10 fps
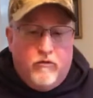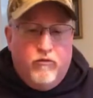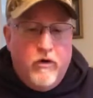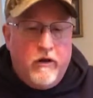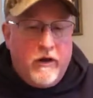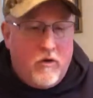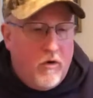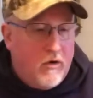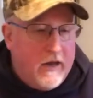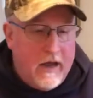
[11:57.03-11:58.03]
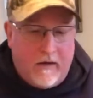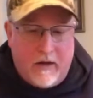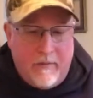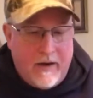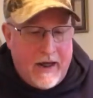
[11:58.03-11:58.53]
really cool kit
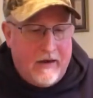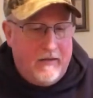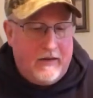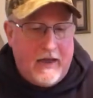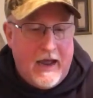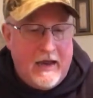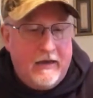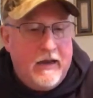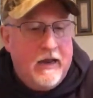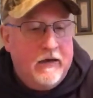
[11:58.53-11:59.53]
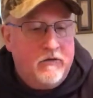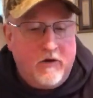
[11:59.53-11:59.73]
coming out of the gate in